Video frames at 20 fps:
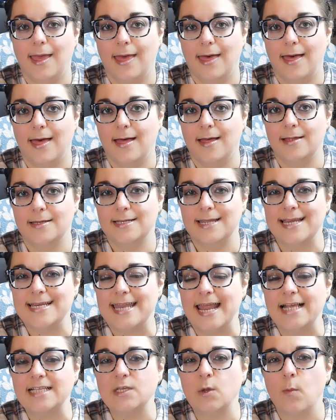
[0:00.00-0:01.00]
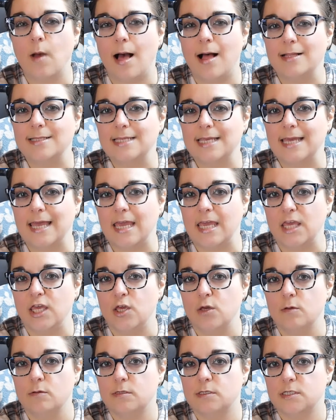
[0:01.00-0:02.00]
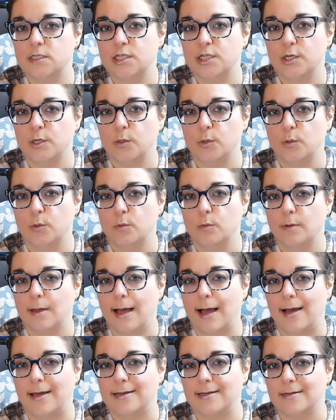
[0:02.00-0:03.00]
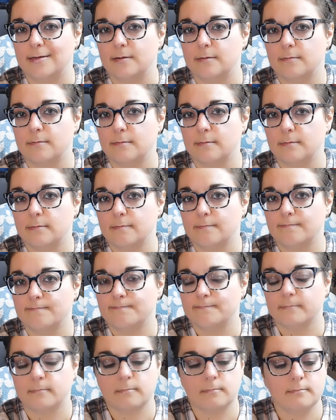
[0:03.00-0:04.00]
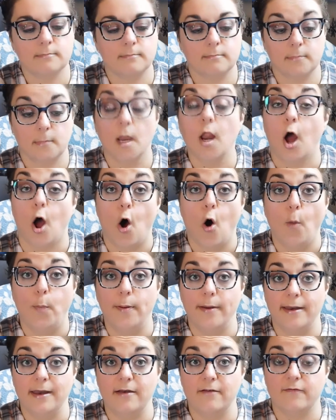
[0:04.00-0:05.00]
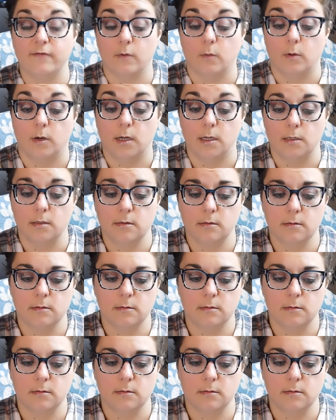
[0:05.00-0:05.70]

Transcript: And it takes a while to get used to how to open it, for one.